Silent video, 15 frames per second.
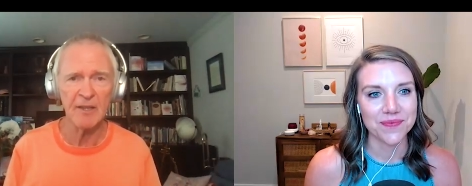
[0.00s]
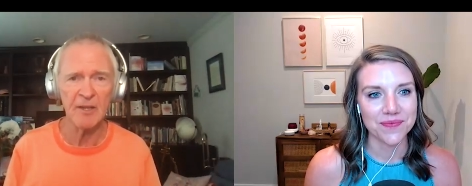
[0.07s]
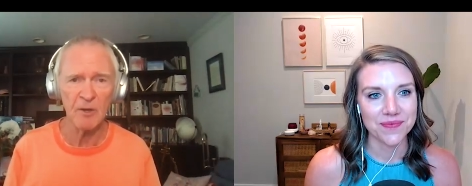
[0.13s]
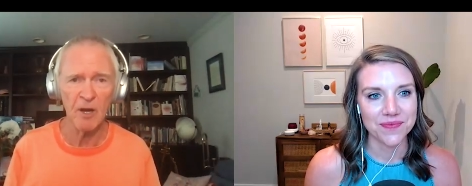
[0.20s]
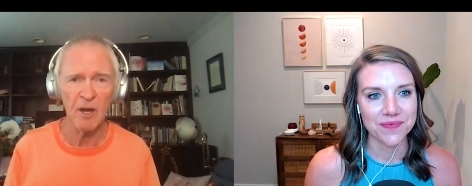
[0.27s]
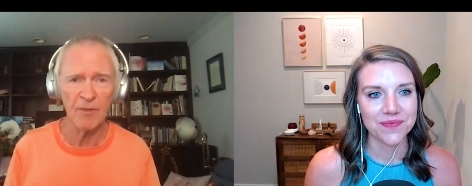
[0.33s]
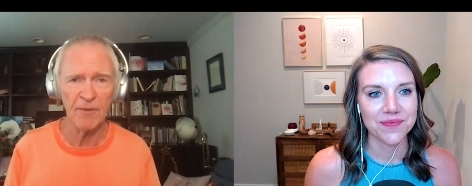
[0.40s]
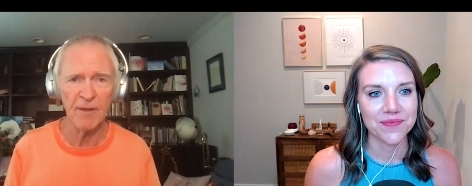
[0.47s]

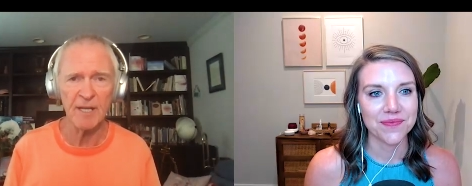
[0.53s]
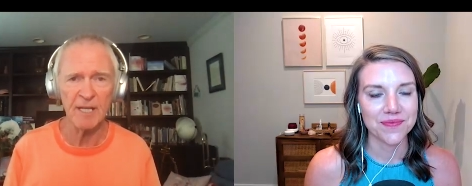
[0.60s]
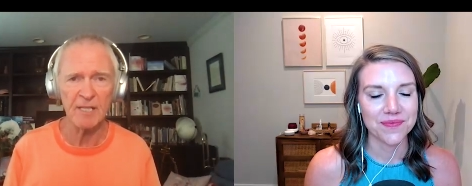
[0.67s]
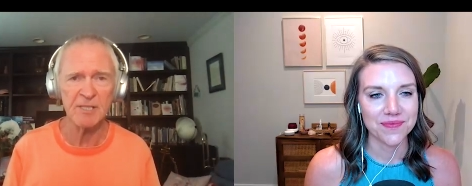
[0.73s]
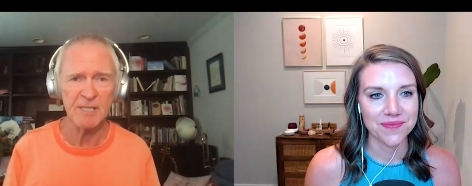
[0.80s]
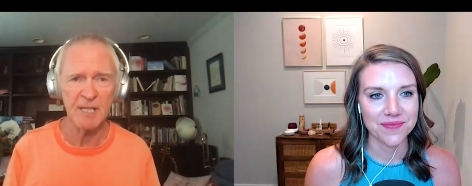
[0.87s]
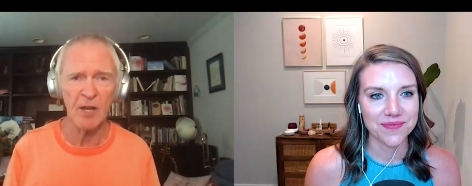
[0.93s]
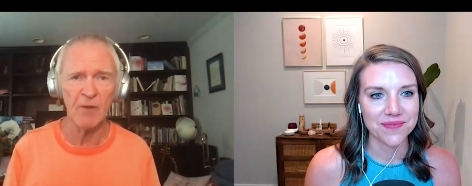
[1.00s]
Speaker 1: their authentic
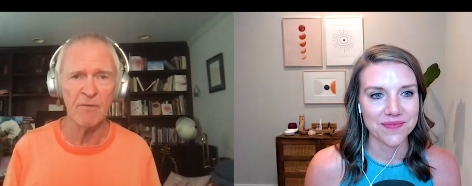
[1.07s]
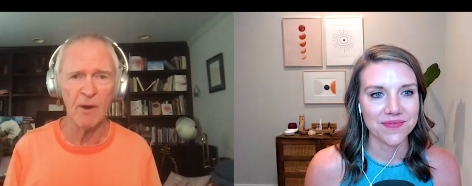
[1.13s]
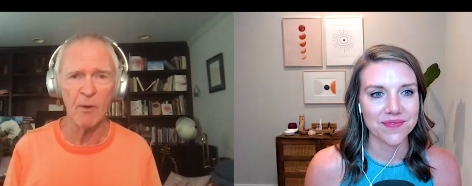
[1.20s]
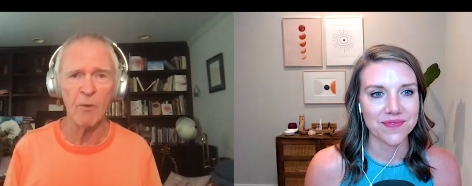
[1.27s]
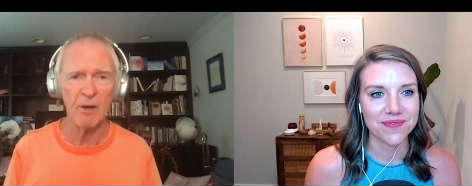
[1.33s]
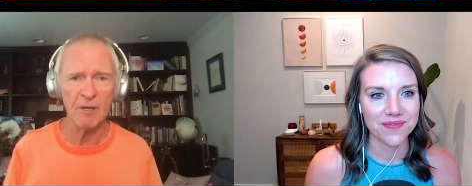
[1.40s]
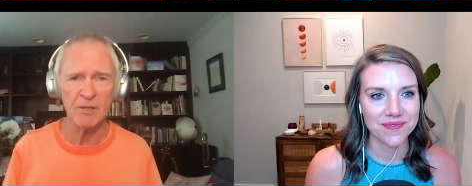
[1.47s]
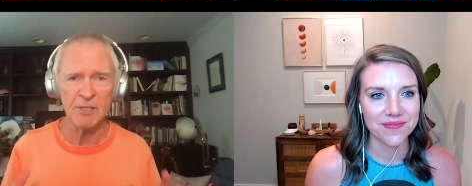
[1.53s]
self. I
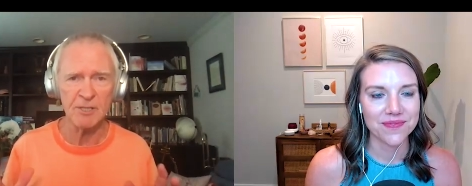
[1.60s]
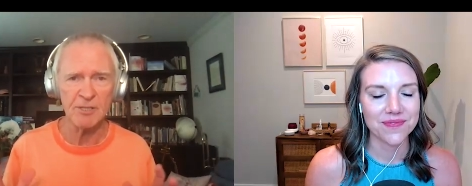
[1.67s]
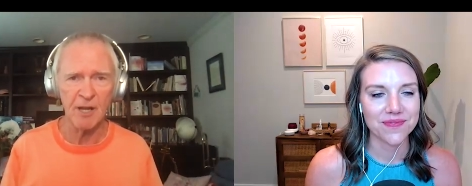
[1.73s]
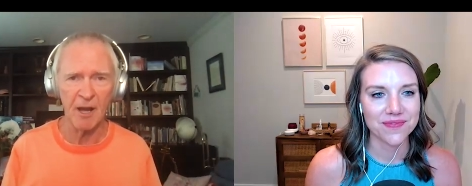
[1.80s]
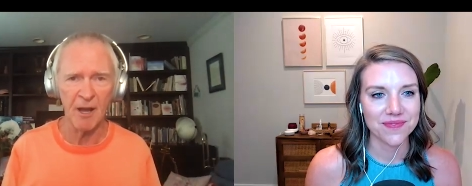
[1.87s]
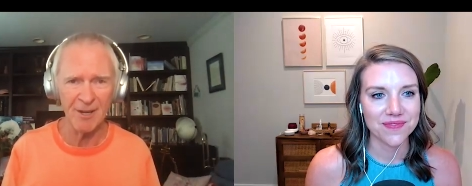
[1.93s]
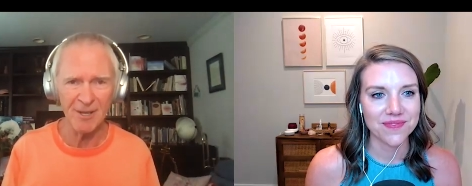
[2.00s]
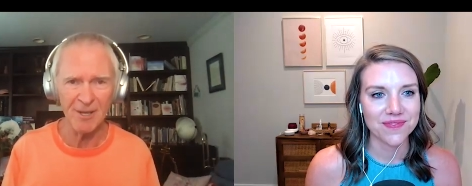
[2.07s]
want to just
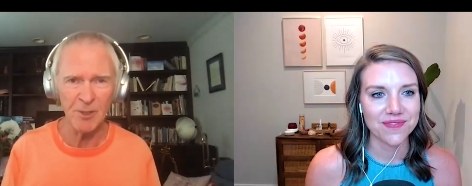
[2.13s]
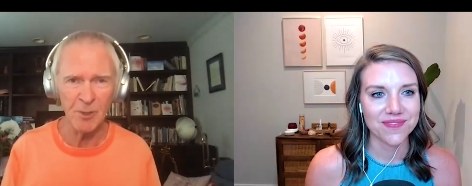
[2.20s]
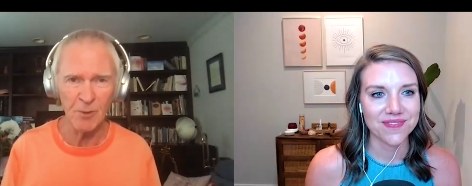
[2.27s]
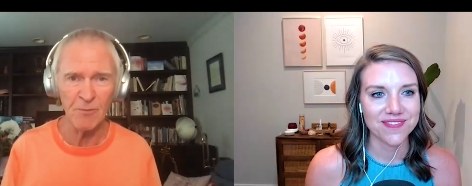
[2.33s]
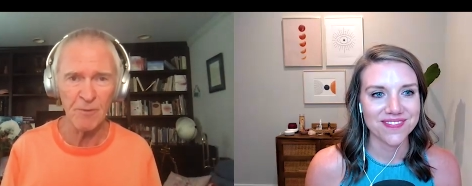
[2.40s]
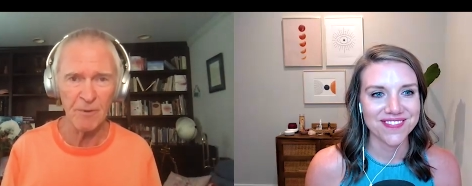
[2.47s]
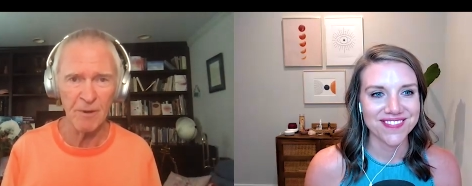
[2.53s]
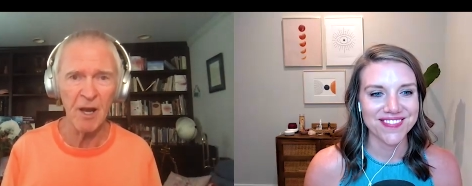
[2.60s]
honor
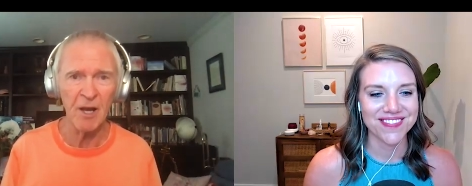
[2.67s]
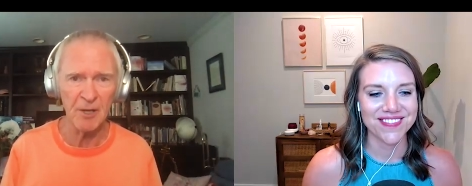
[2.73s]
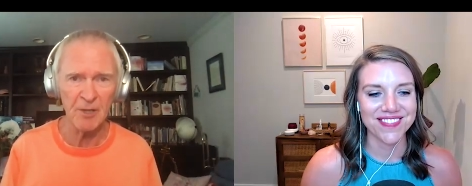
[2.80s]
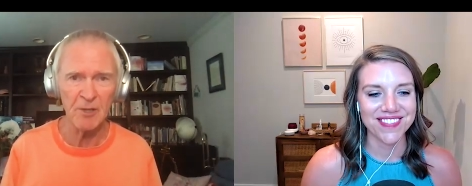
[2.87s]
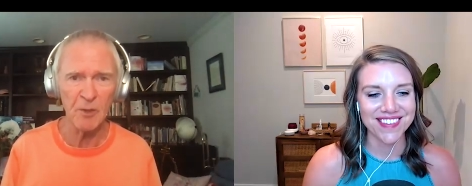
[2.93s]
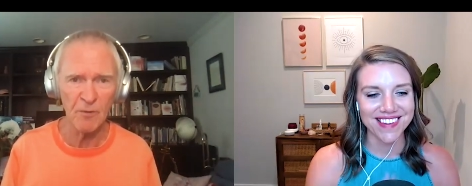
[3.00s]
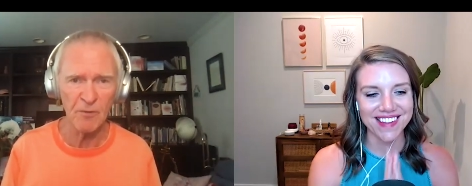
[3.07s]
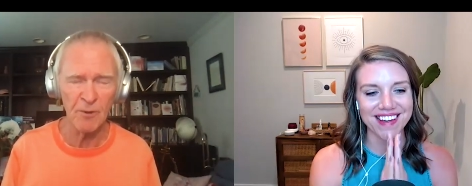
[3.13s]
your honor
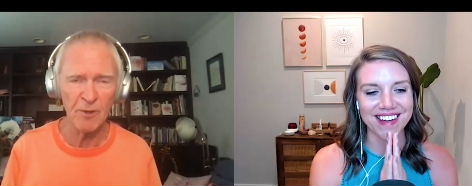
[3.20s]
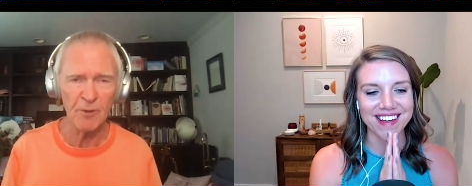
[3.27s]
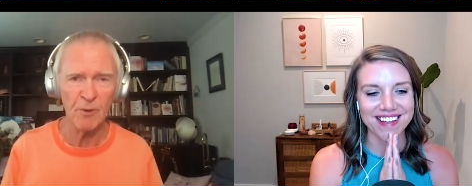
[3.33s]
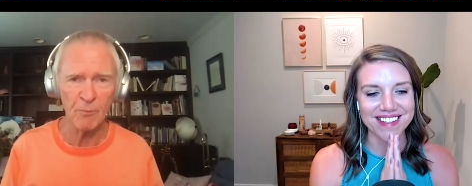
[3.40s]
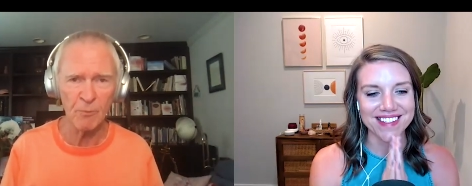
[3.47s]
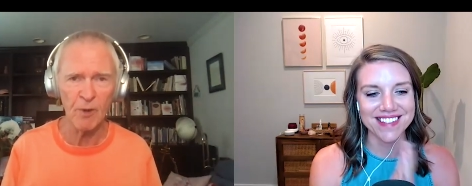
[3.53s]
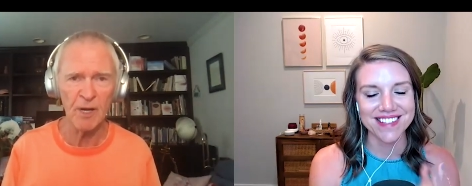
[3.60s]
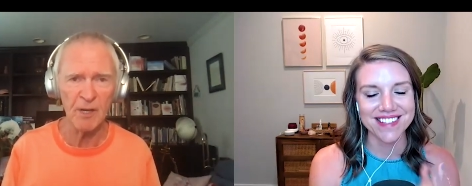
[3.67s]
you for yes.
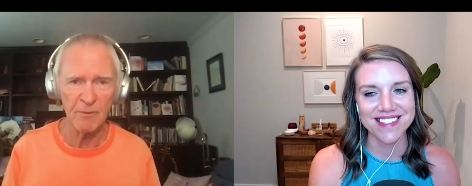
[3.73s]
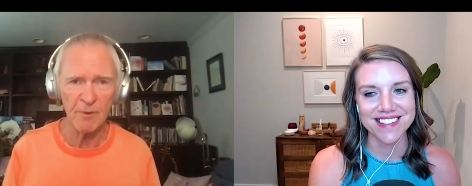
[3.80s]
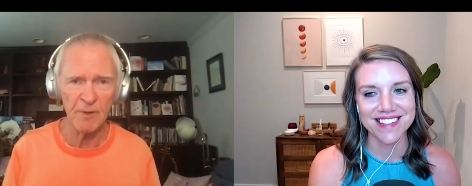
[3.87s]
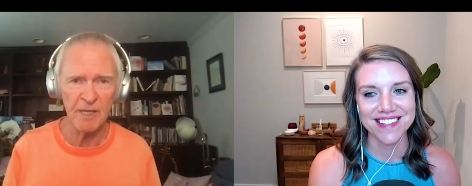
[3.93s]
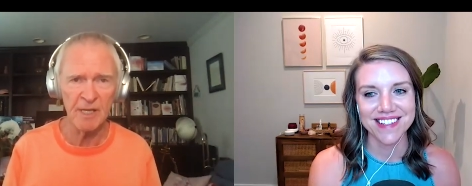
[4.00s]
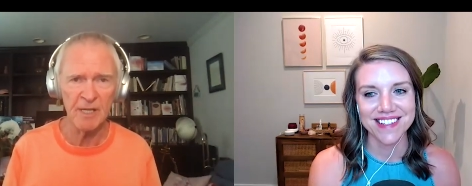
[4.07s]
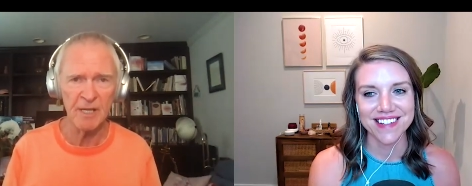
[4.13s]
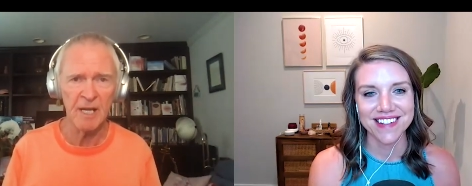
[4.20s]
your
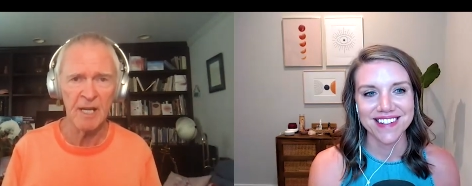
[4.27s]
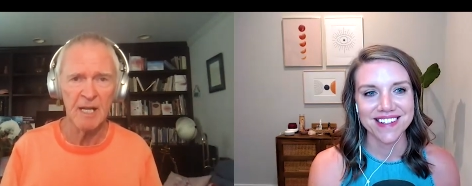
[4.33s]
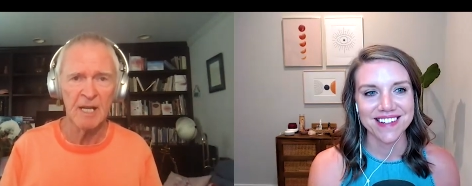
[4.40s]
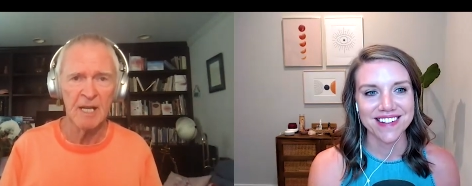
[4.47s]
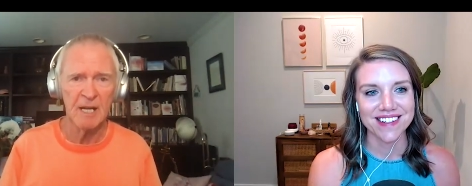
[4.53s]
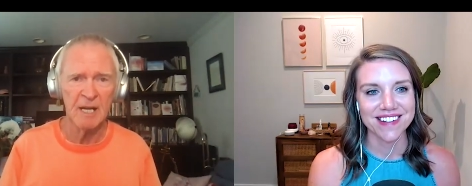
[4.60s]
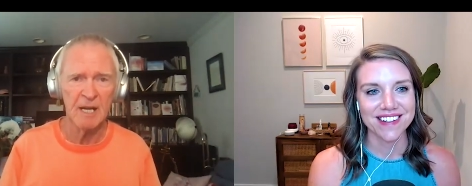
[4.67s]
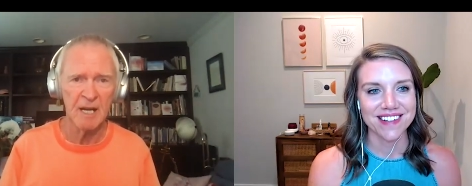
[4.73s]
bravery and
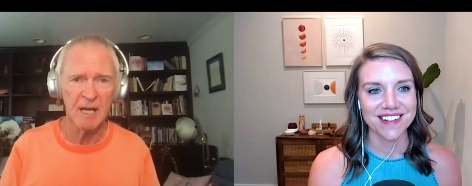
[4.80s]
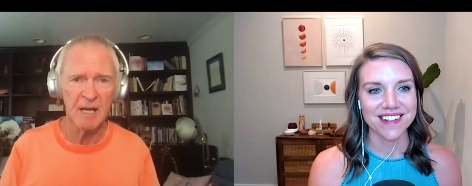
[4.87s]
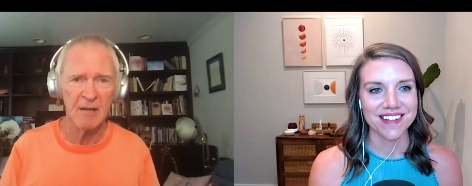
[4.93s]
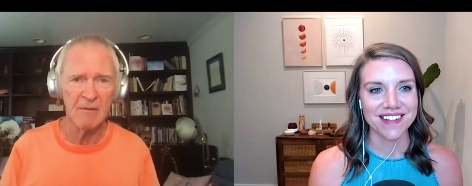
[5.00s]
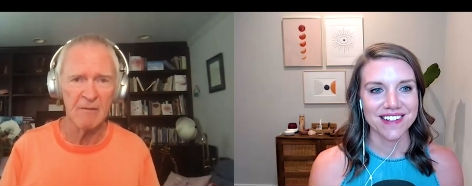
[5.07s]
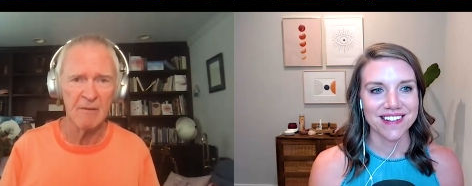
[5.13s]
uh,